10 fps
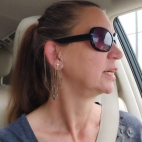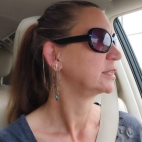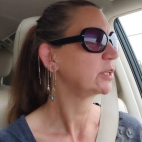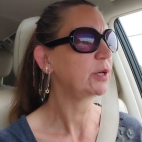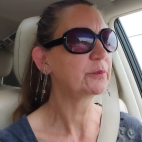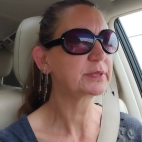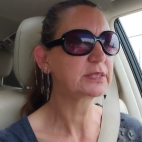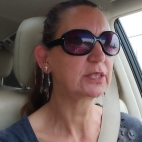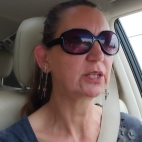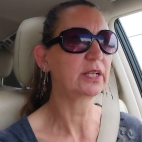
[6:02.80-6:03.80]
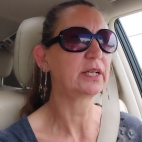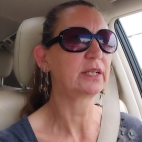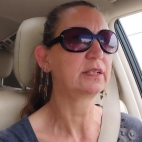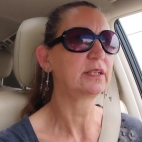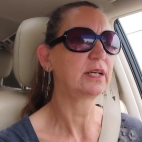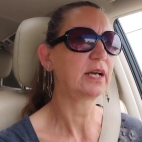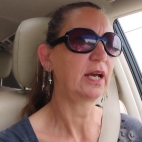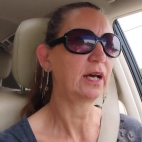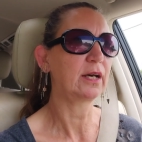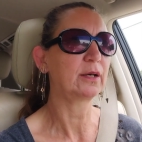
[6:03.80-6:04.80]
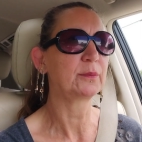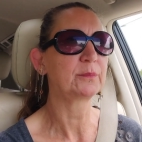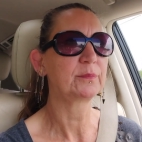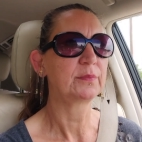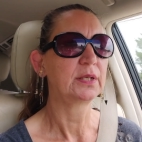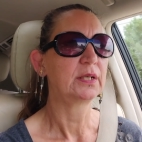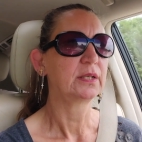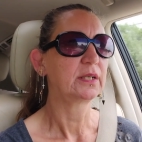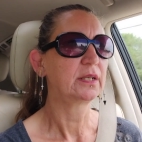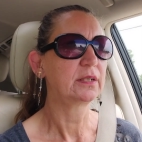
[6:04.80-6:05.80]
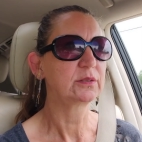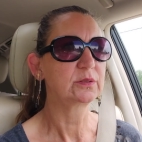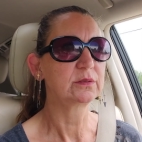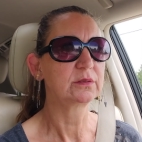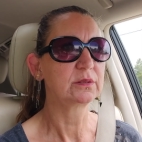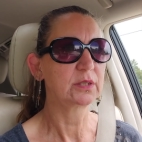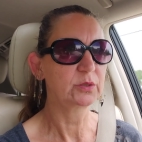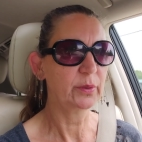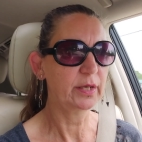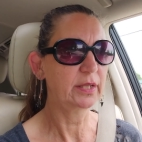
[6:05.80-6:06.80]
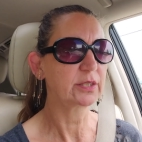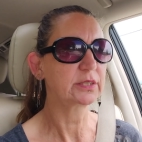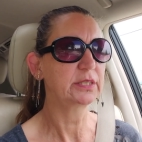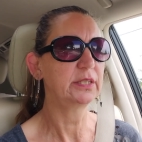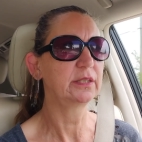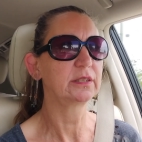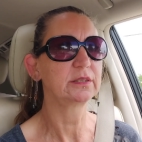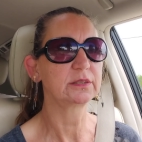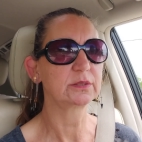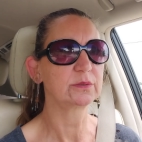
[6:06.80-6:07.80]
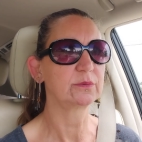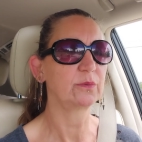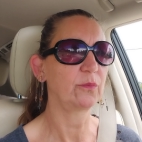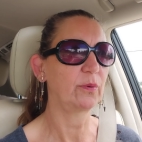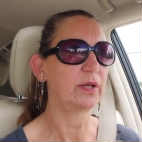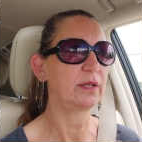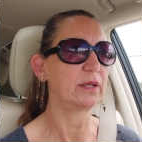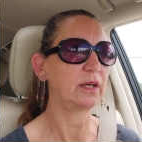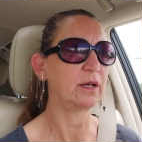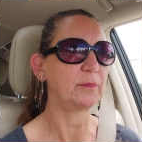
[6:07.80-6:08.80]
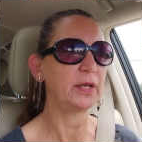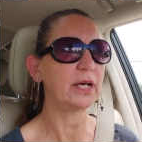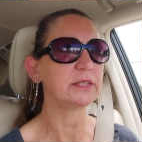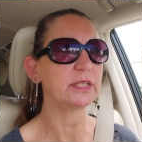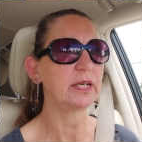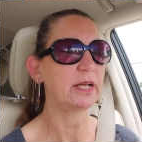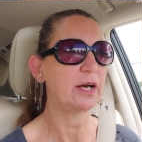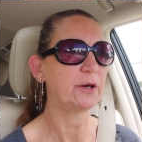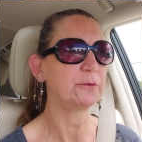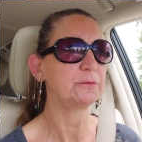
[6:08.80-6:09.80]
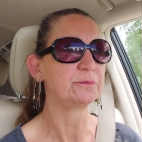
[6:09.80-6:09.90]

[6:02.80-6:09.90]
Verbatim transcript: So he was still in. Um, in 2013 is when um, he had to get out